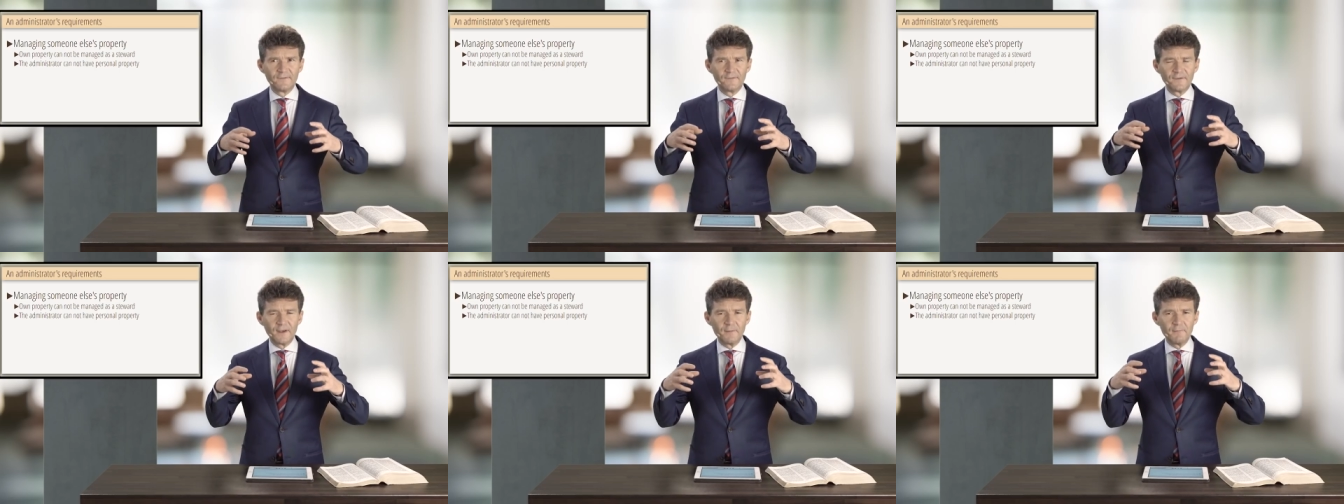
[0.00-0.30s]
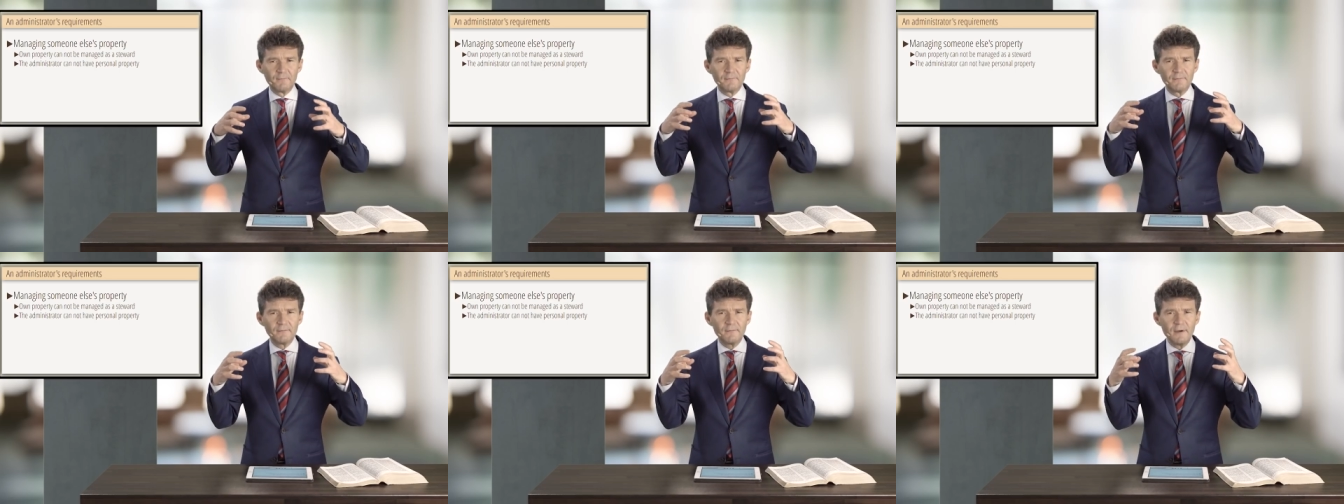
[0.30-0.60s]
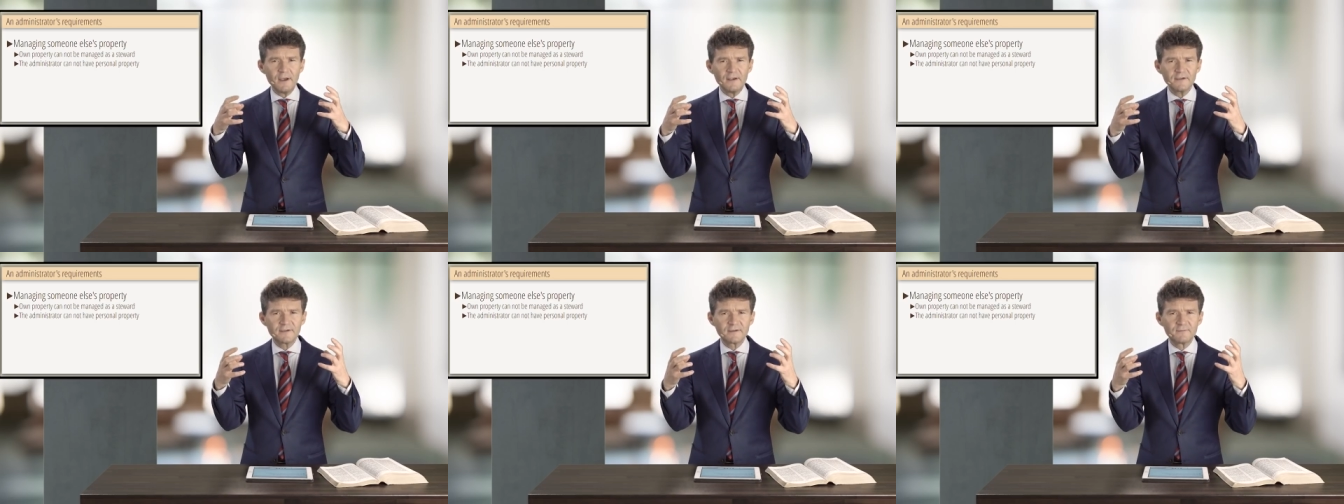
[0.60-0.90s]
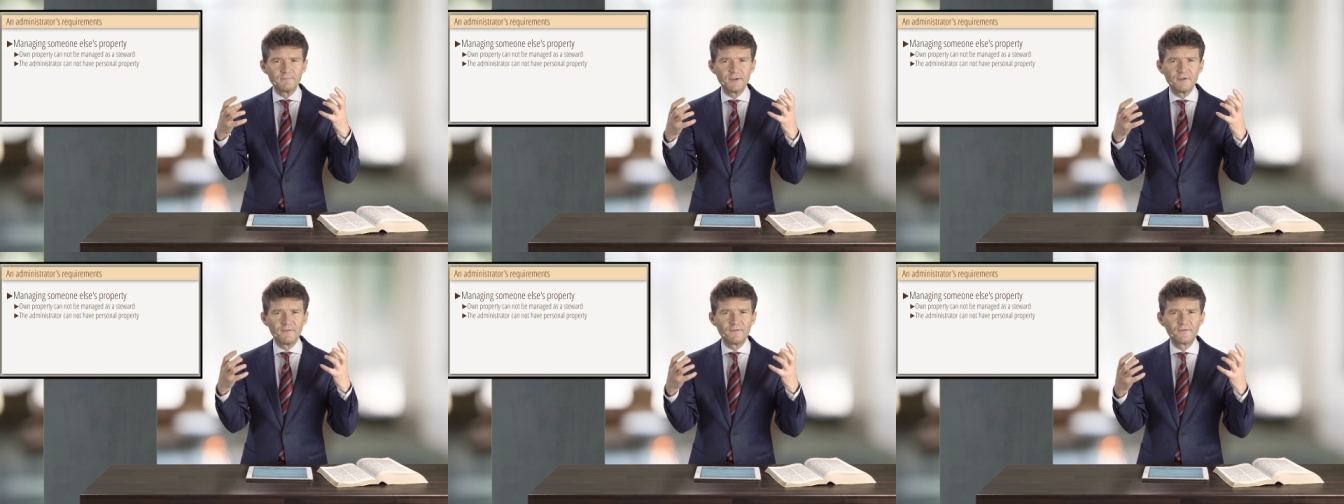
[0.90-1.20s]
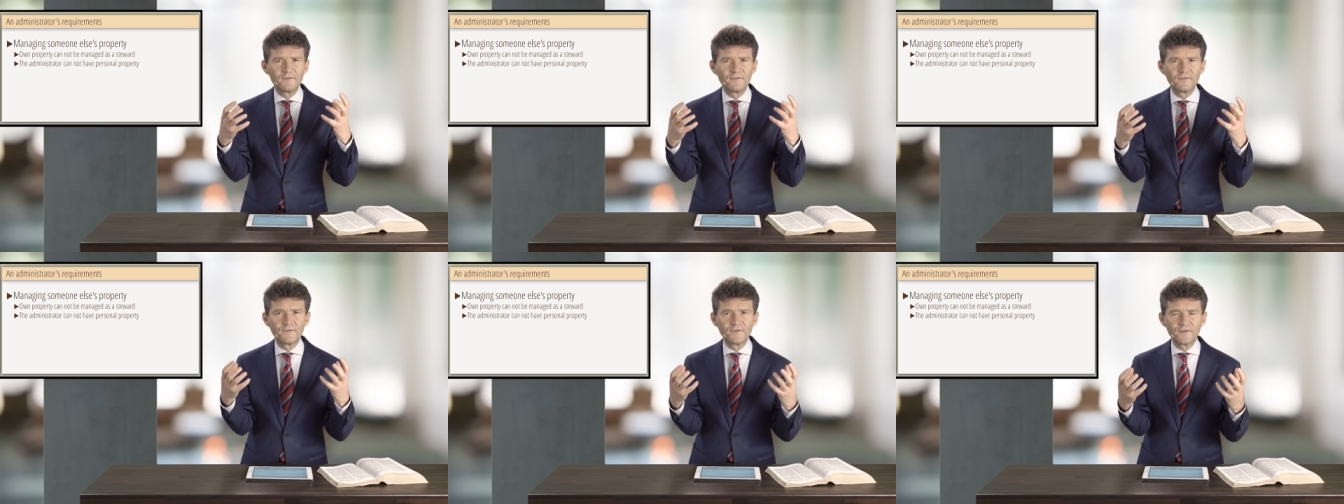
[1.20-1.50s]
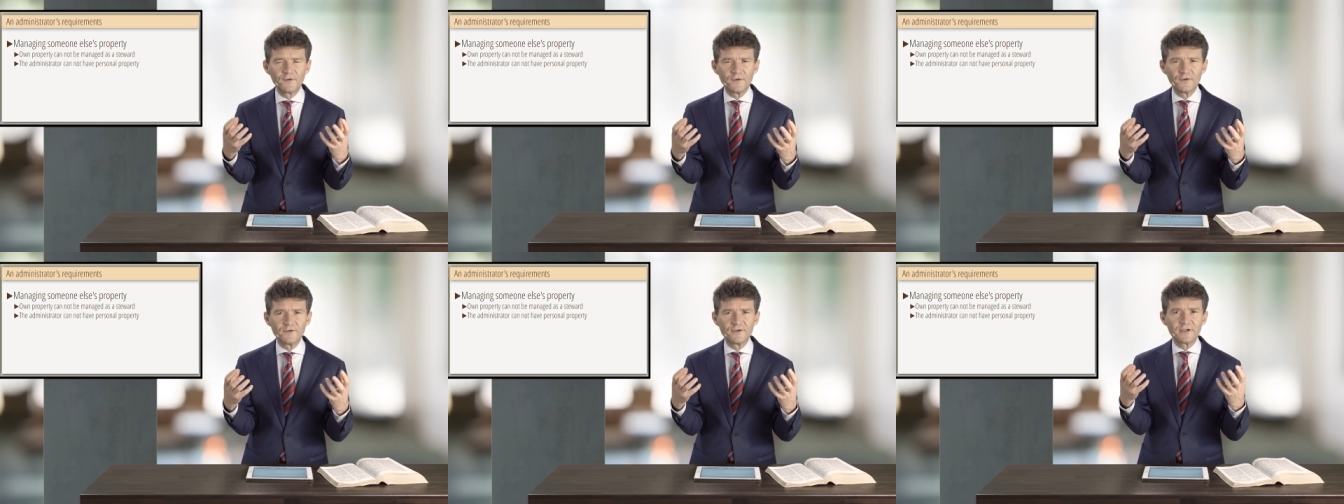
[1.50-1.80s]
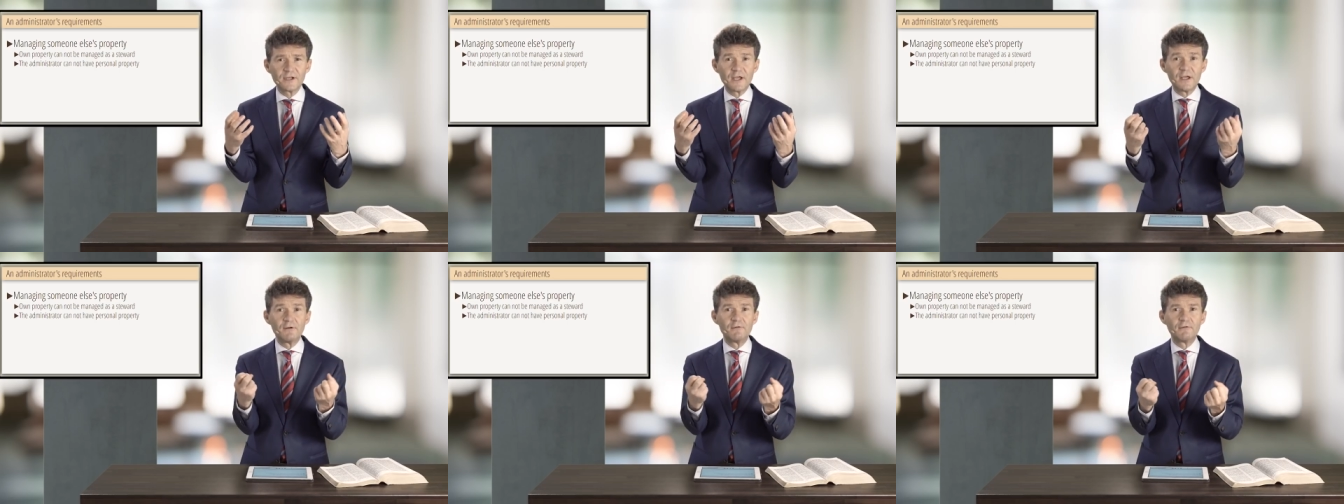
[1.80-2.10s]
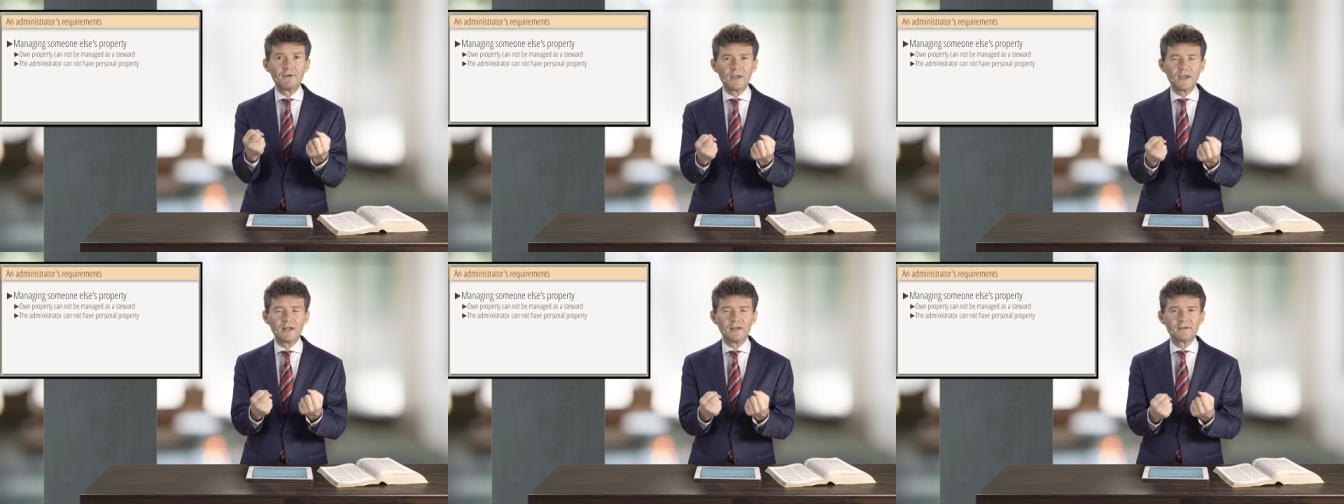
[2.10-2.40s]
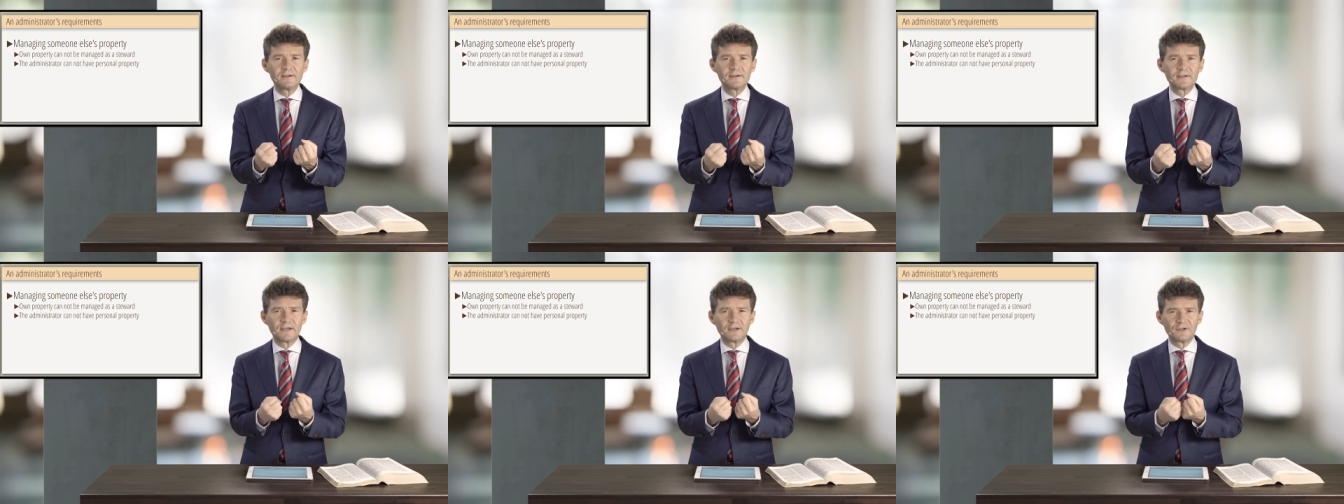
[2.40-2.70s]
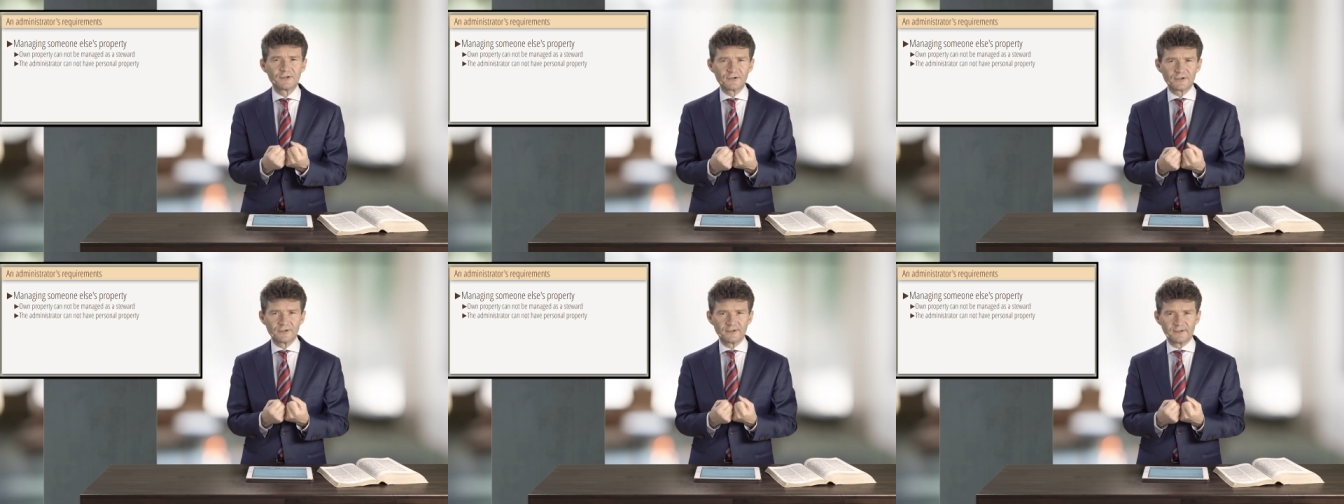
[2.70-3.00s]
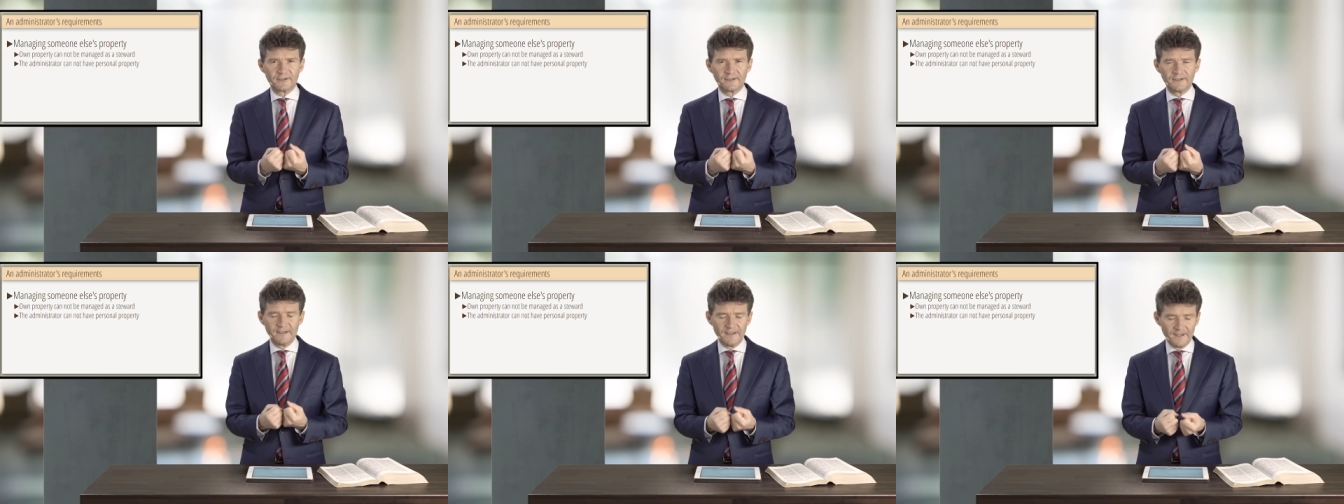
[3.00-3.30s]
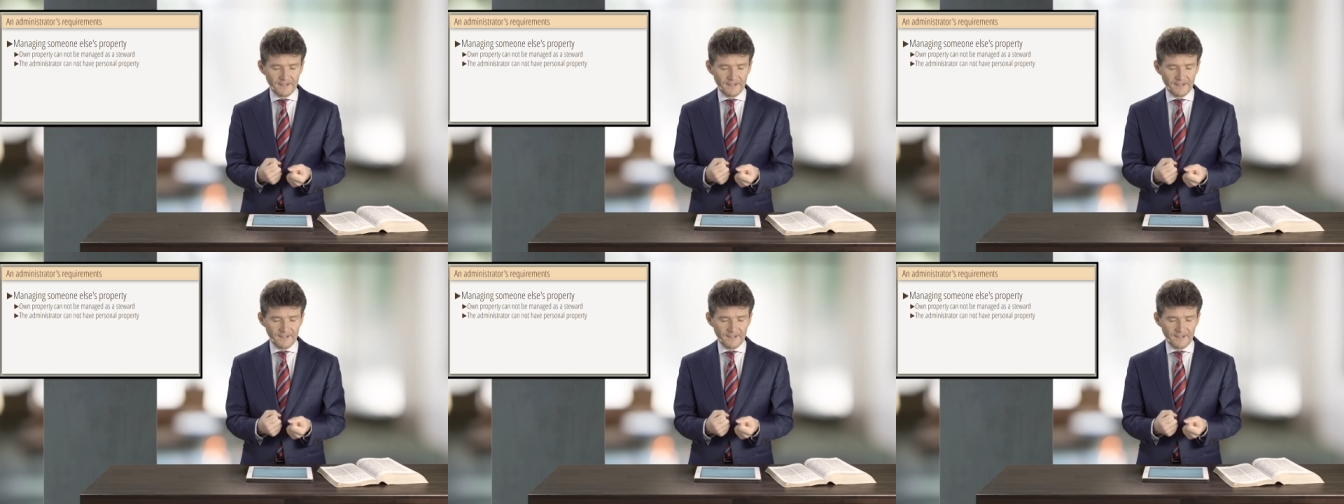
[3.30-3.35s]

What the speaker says: there must be first a realization